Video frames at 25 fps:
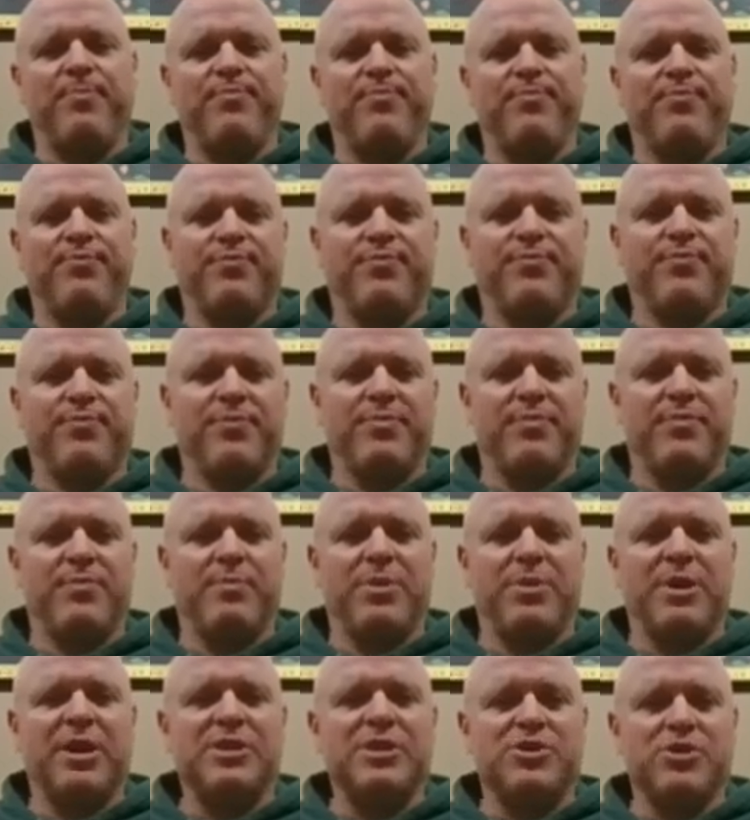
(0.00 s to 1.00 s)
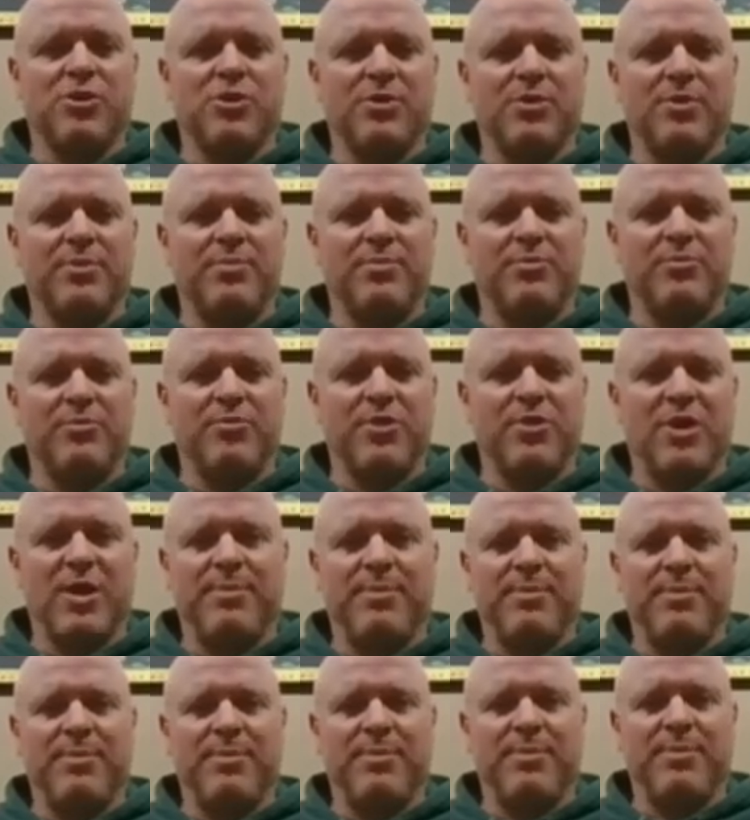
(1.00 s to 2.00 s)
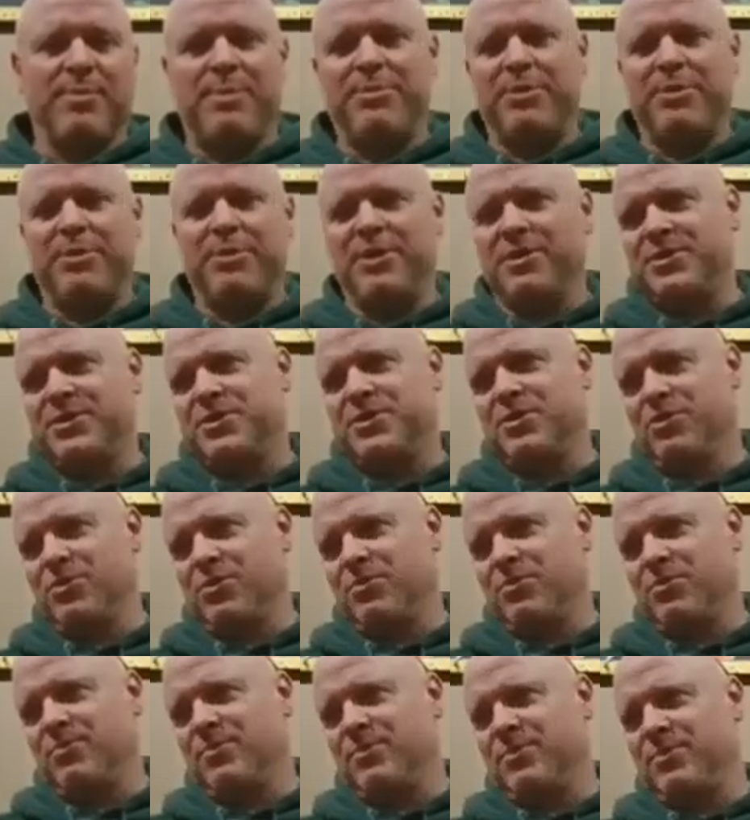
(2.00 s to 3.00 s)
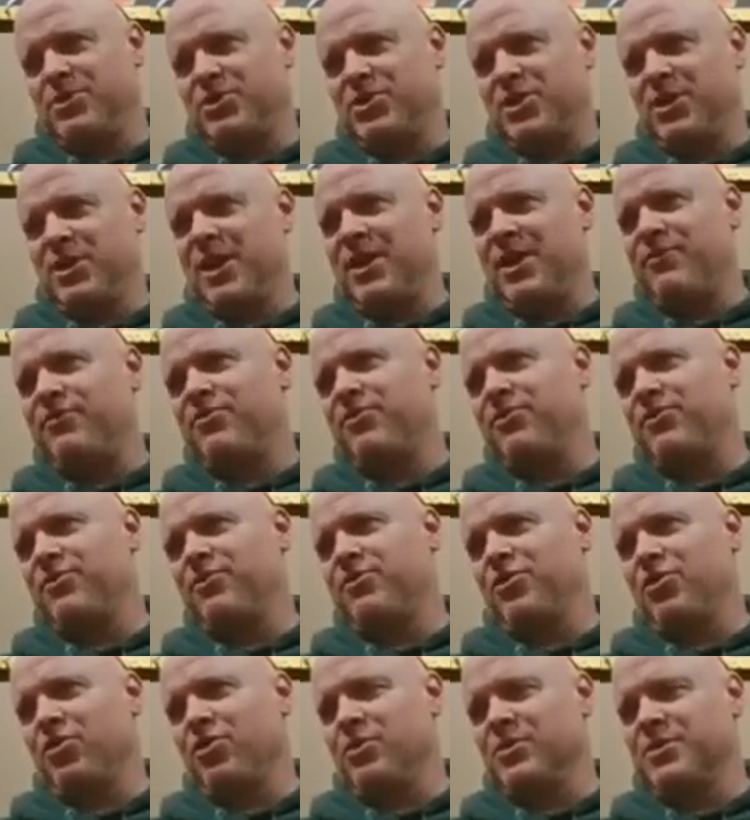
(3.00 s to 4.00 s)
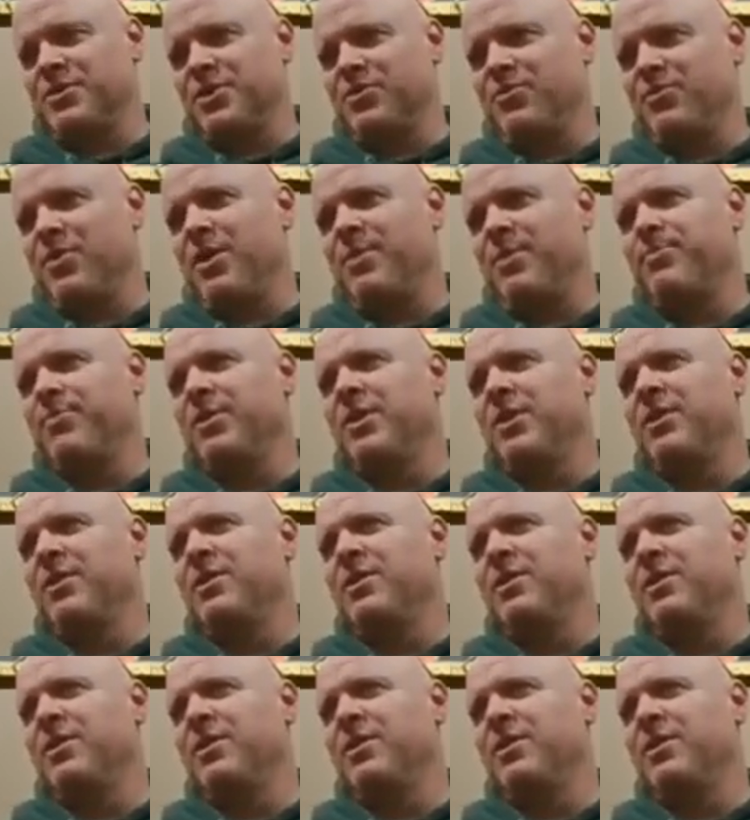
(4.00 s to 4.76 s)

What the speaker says: Ram pleasure, Ram happiness. So she left to go and see Ram.